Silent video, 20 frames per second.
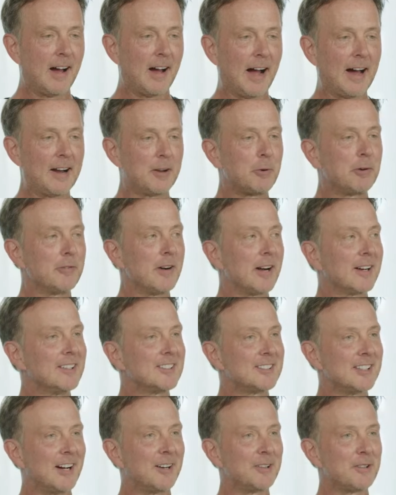How do we
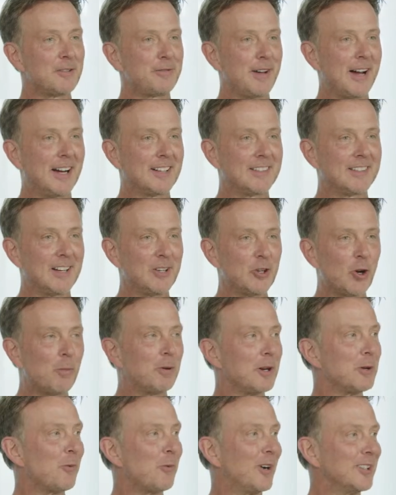reconcile the fact that
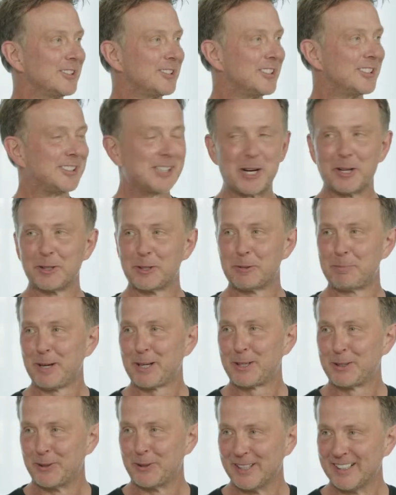nobody wants to sell their
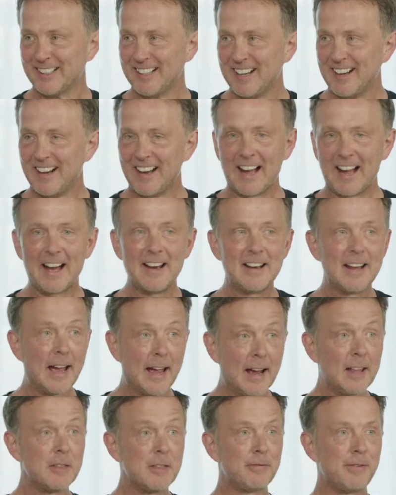Bitcoin?
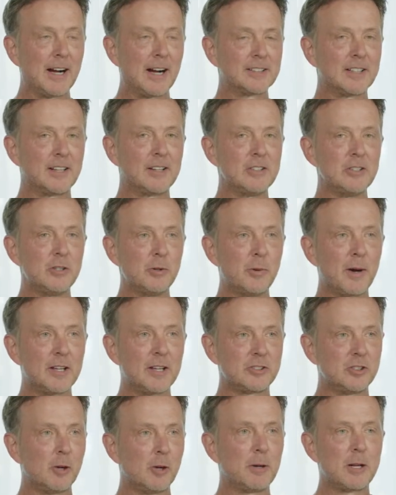And the fact that in the
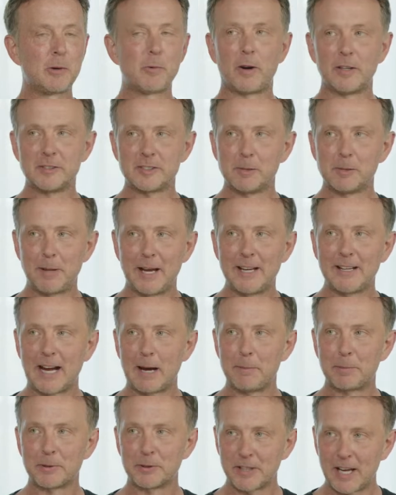US, nobody wants to pay
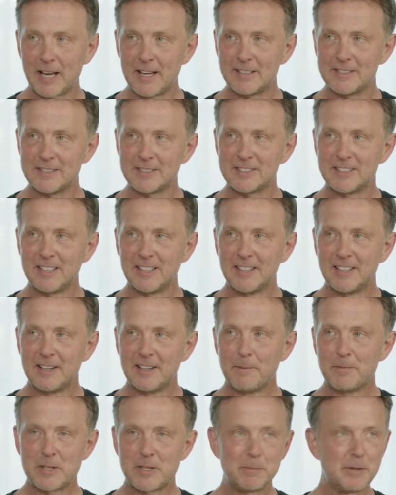capital gains
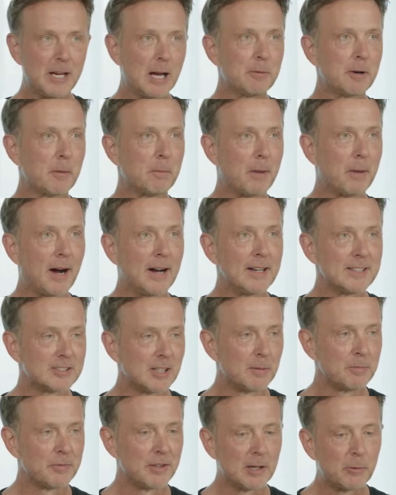to be able to buy
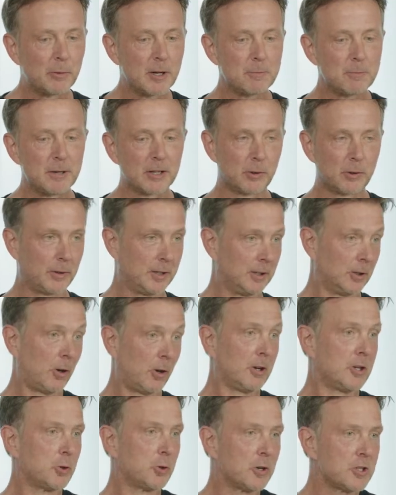something with Bitcoin,
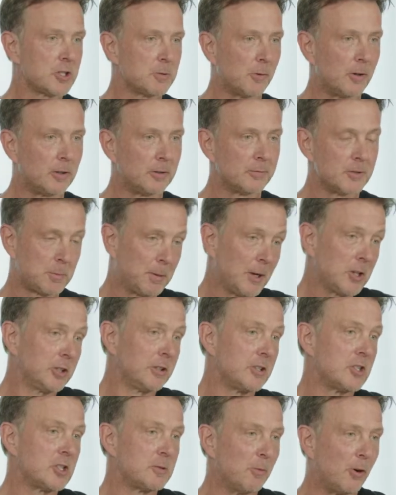large or small,
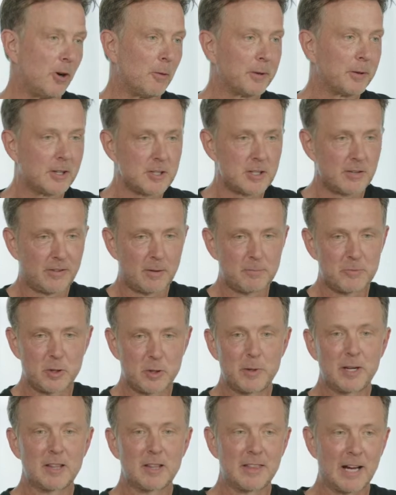especially small, because if I'm
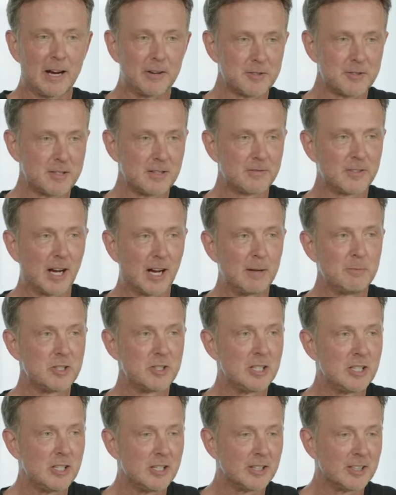doing it thousands of times
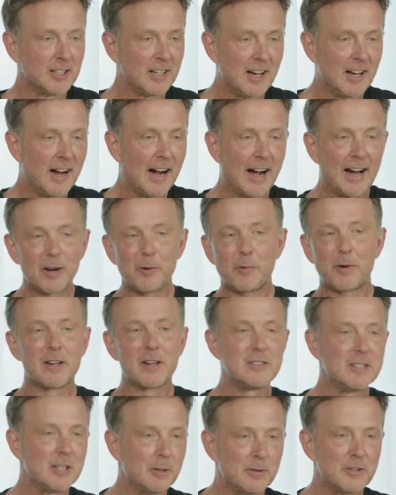a year, I don't want
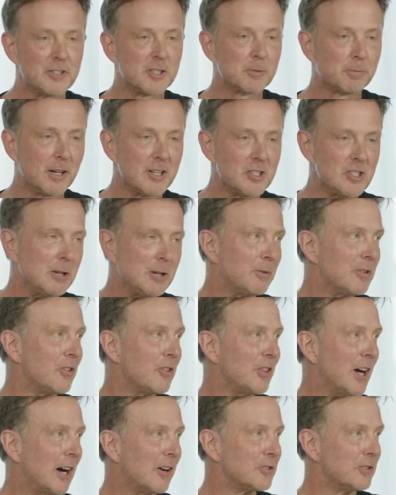to deal with a spreadsheet with
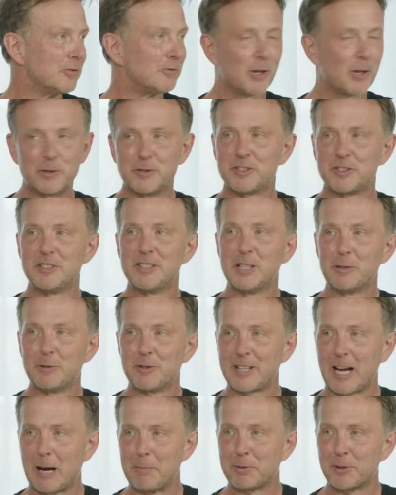1,000 rows to deal
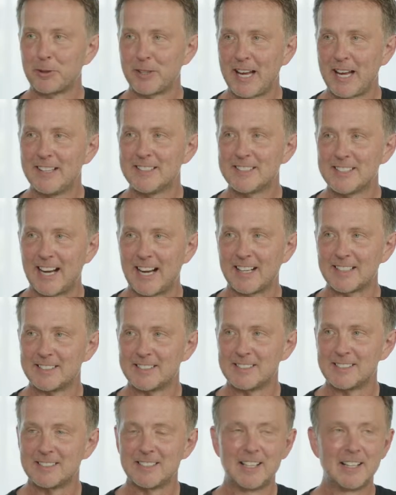with capital gains
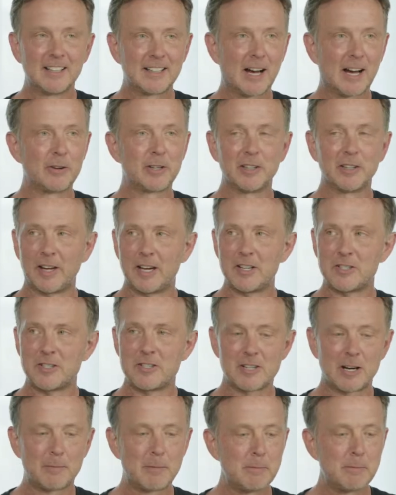taxes
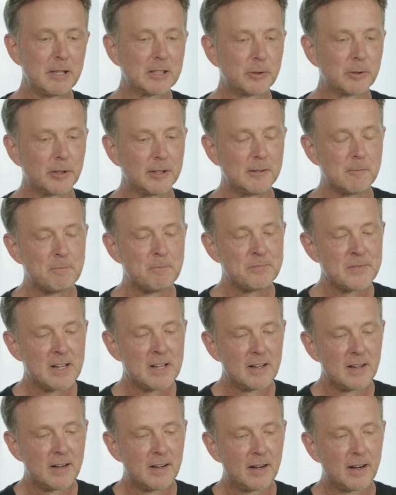calculations on my Bitcoin.
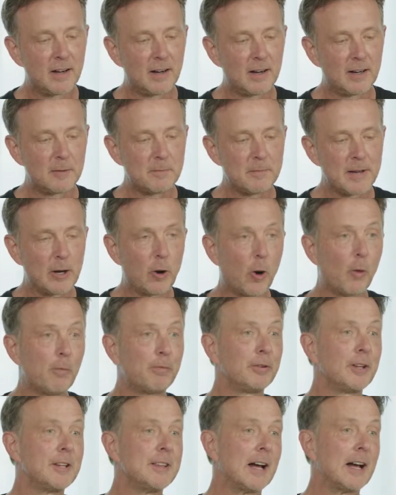And
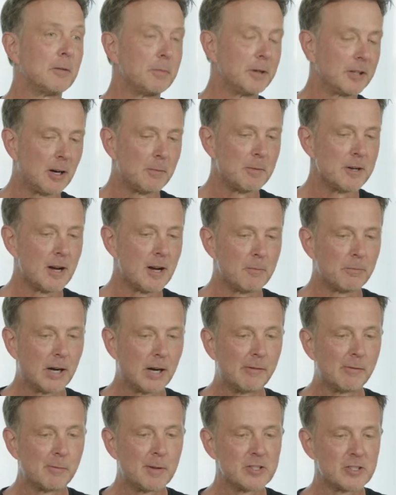hopefully that'll become a
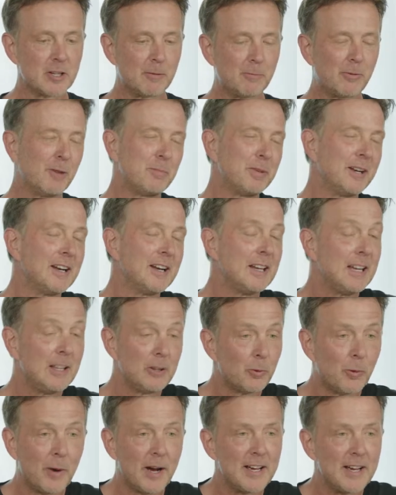non-problem at some point. But
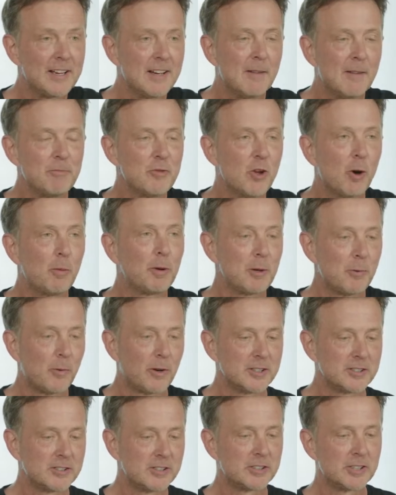either way, nobody
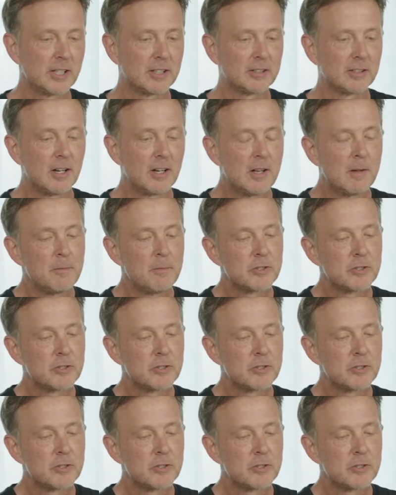wants to sell.